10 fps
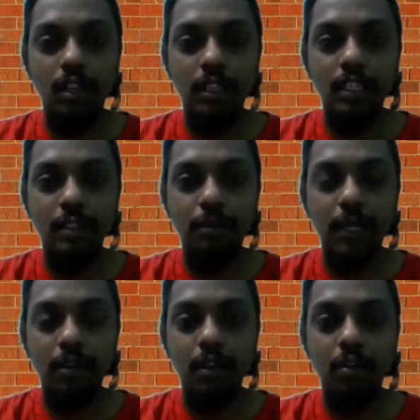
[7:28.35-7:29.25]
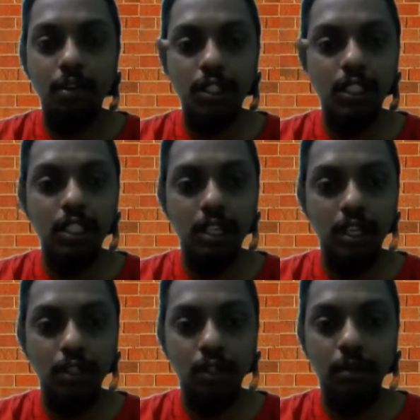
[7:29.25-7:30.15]
these particular courses
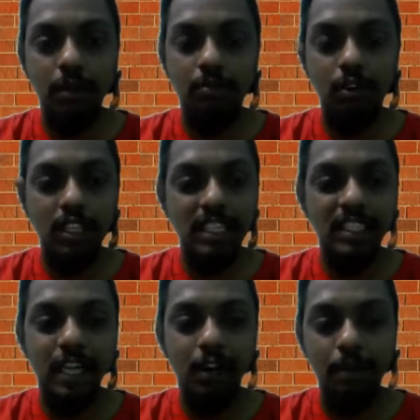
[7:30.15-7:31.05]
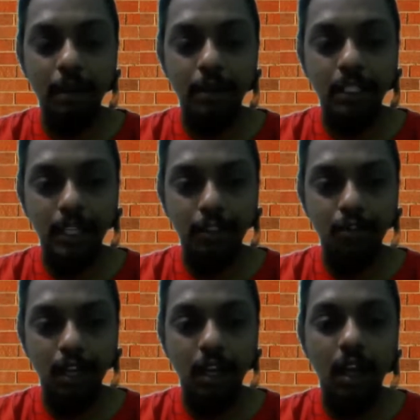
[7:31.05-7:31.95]
suitable for these kind of peoples as well.